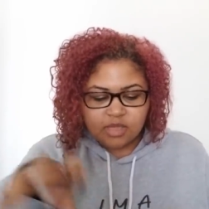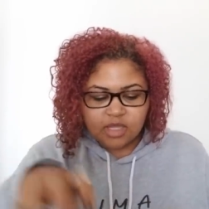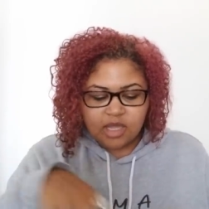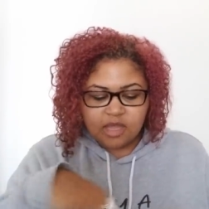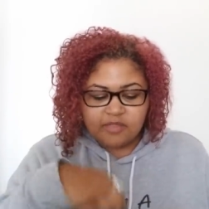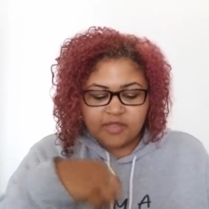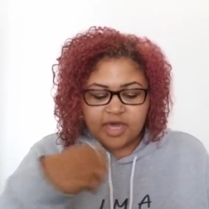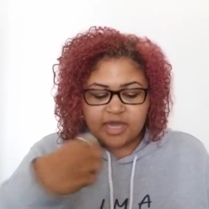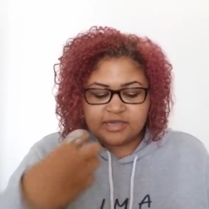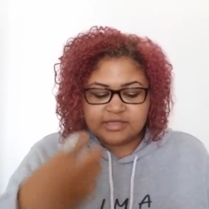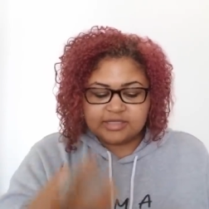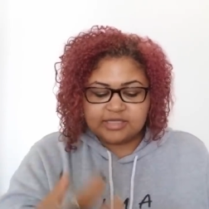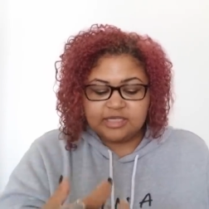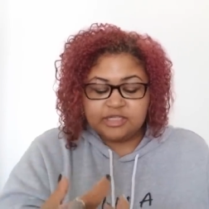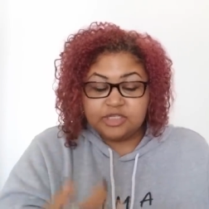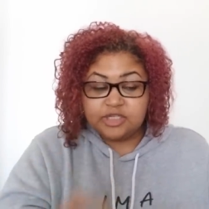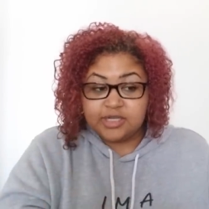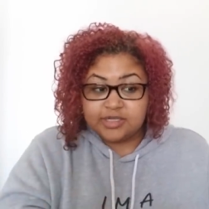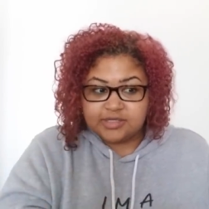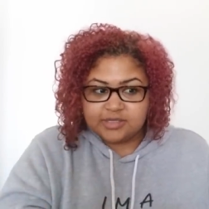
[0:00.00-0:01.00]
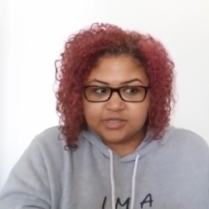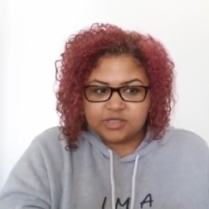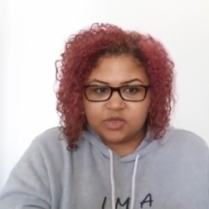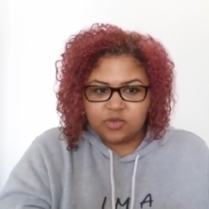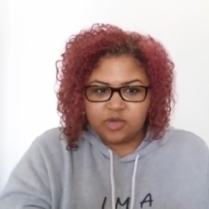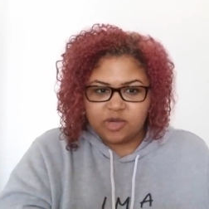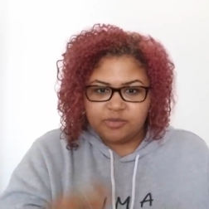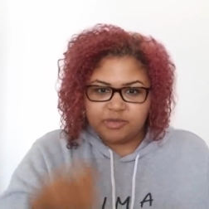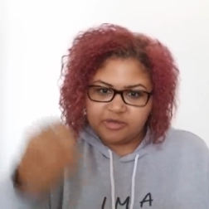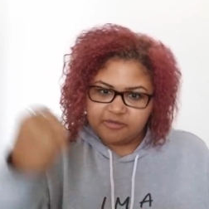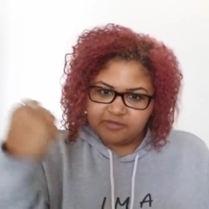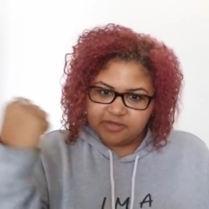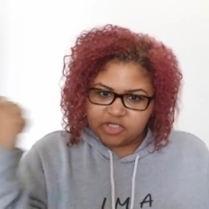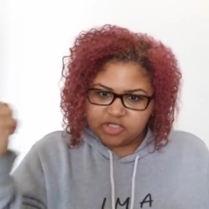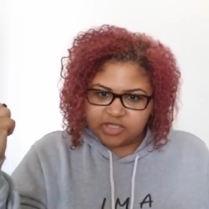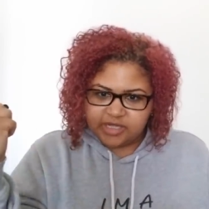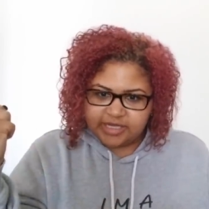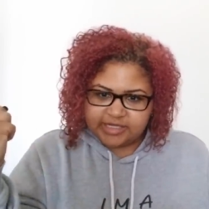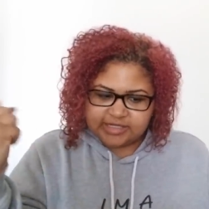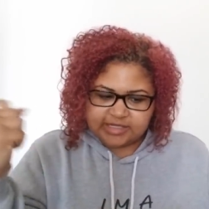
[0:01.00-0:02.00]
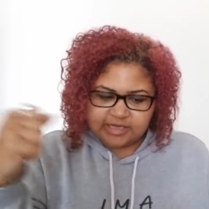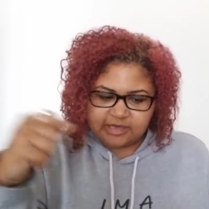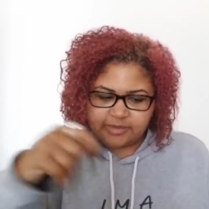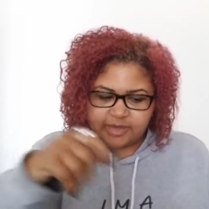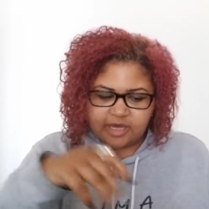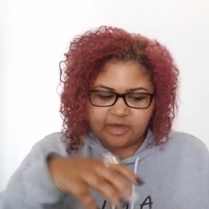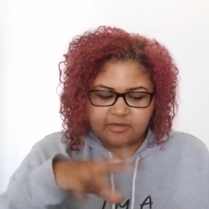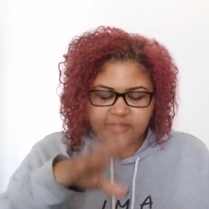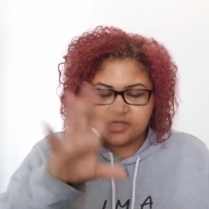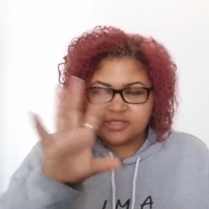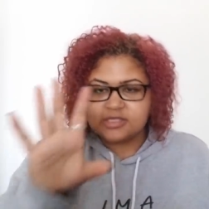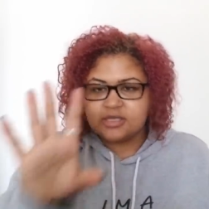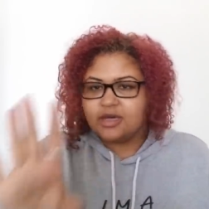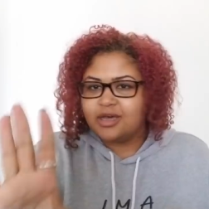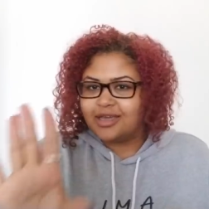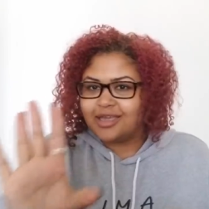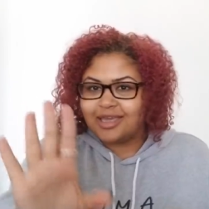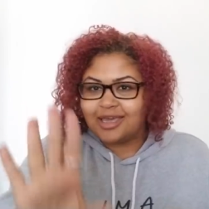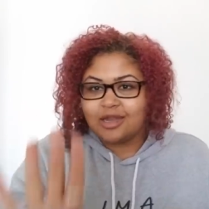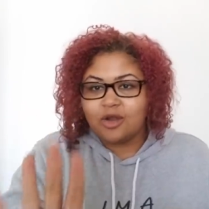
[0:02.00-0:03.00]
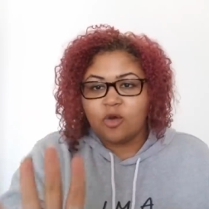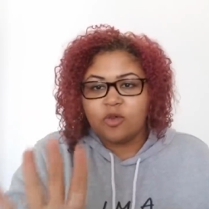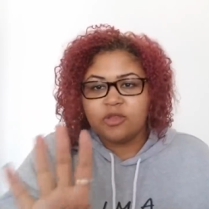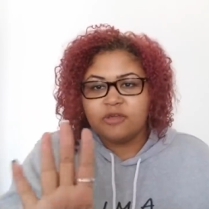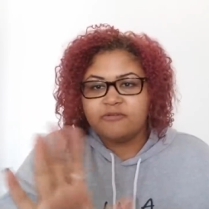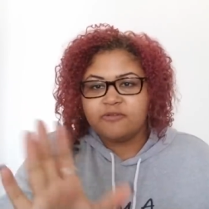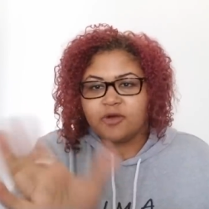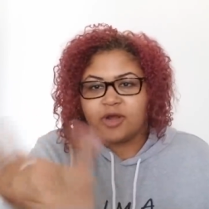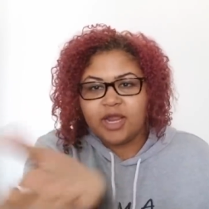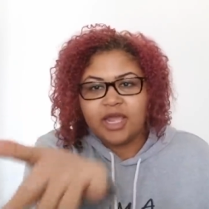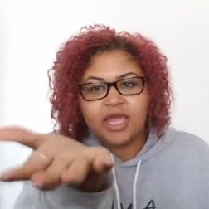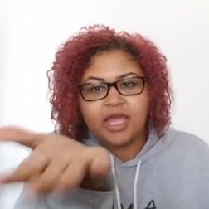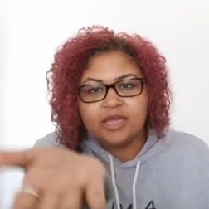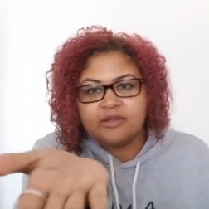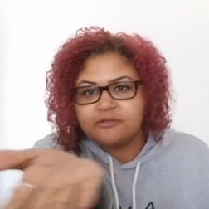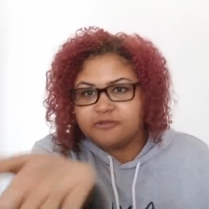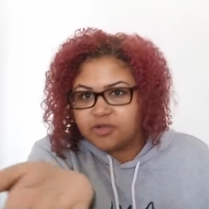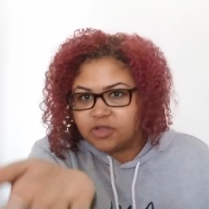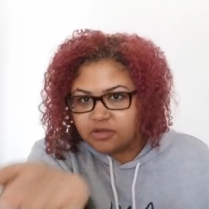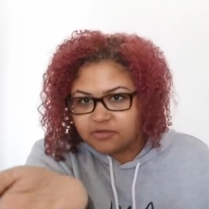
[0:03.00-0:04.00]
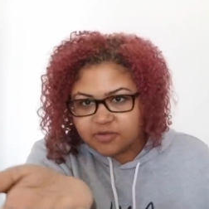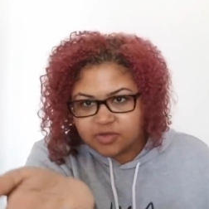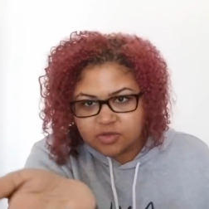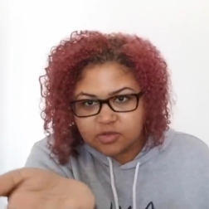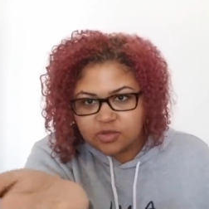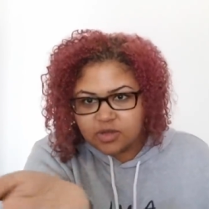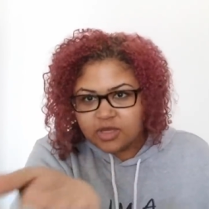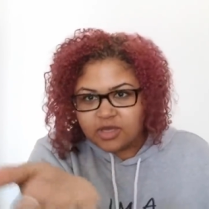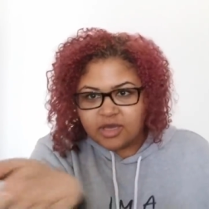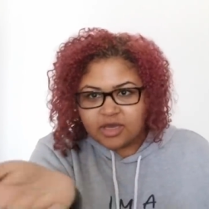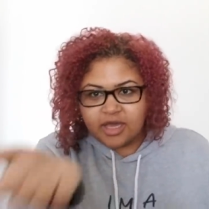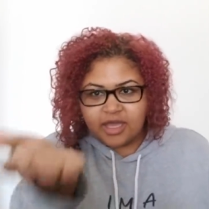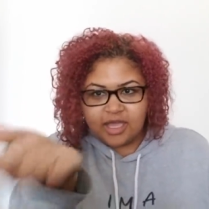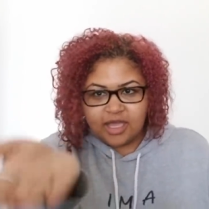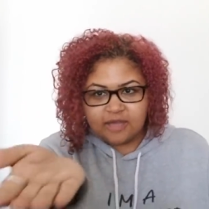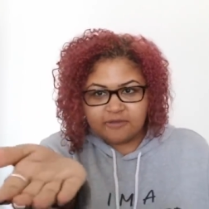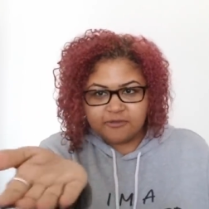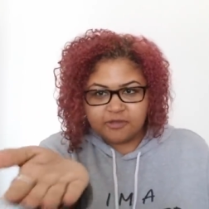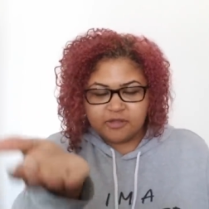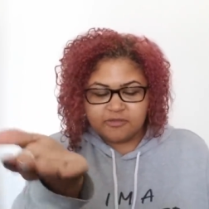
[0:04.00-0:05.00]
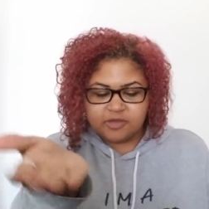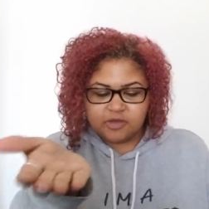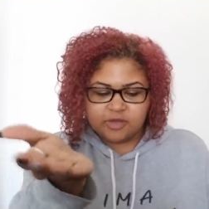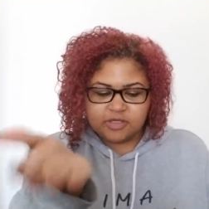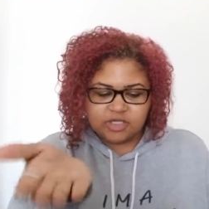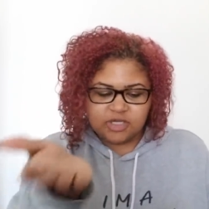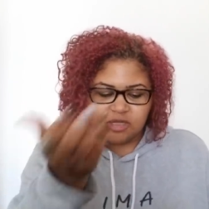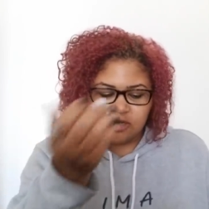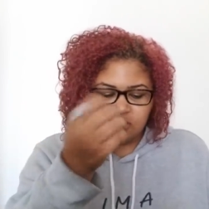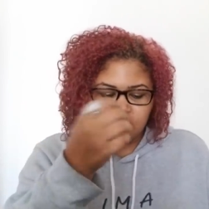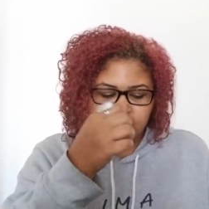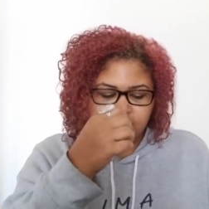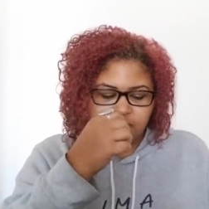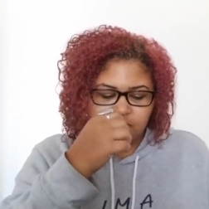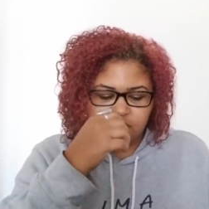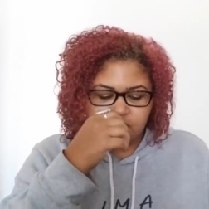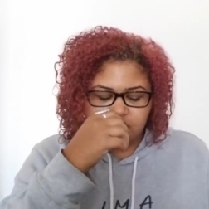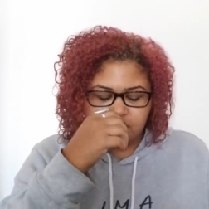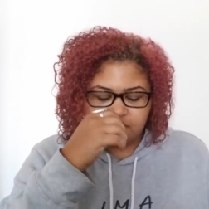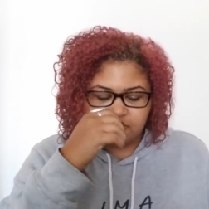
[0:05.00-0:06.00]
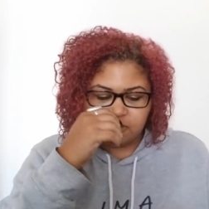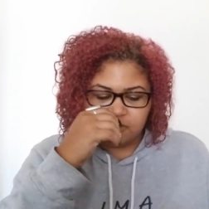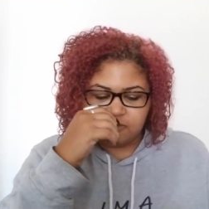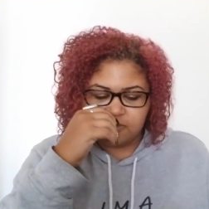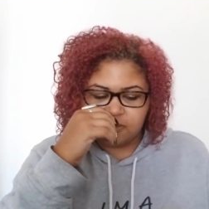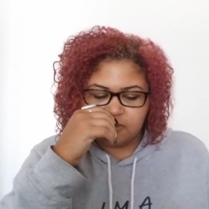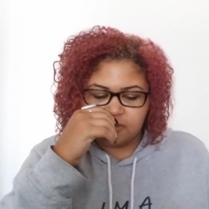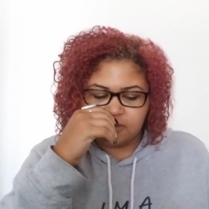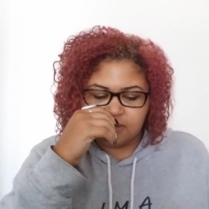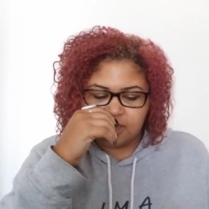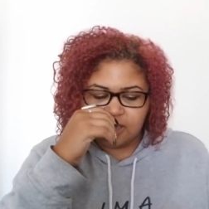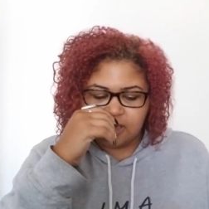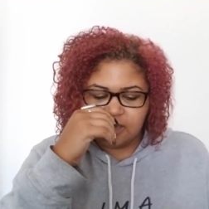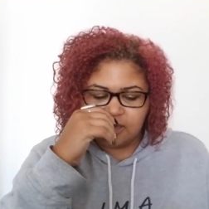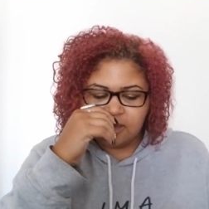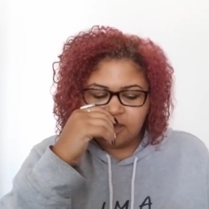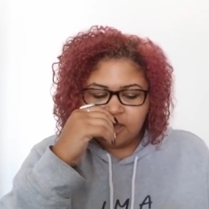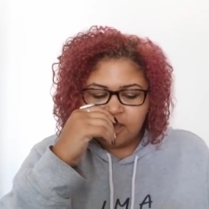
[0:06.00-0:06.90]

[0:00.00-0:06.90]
And that is the injustice you want to be a vigilante about. That's, again, only for a handful of you. A handful of you, a channeling for only a few of you, okay?